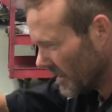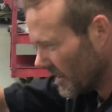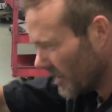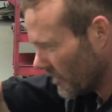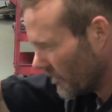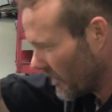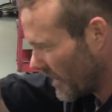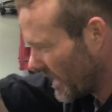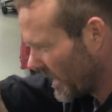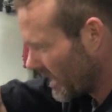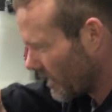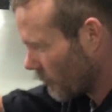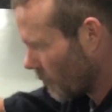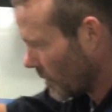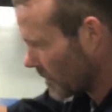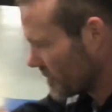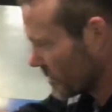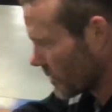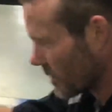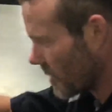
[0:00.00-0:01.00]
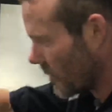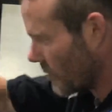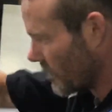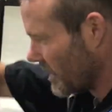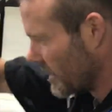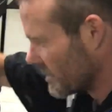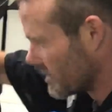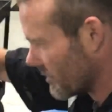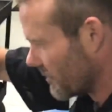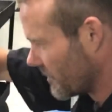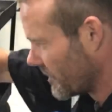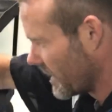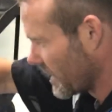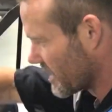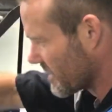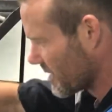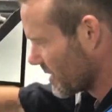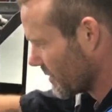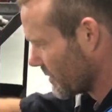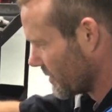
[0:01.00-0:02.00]
than what you're going in to
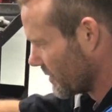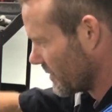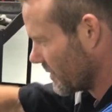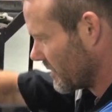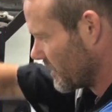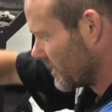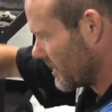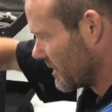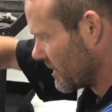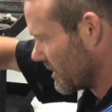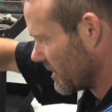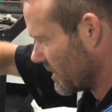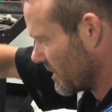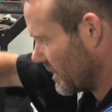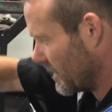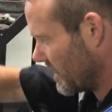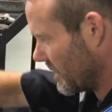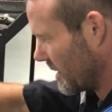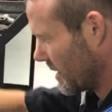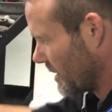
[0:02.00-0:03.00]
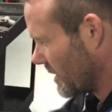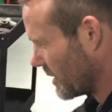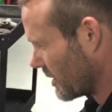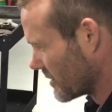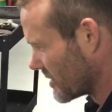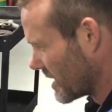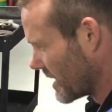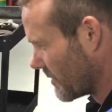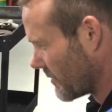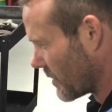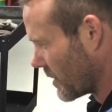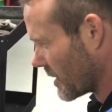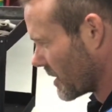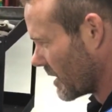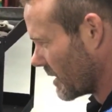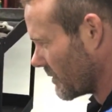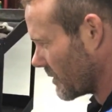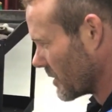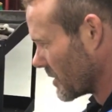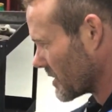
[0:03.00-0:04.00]
fix if, you know, say a front
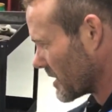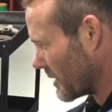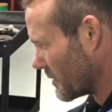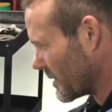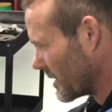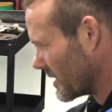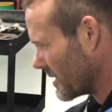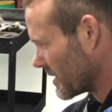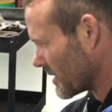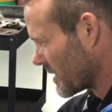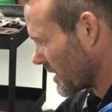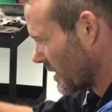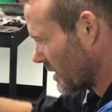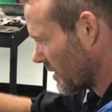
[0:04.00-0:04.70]
cover or something. So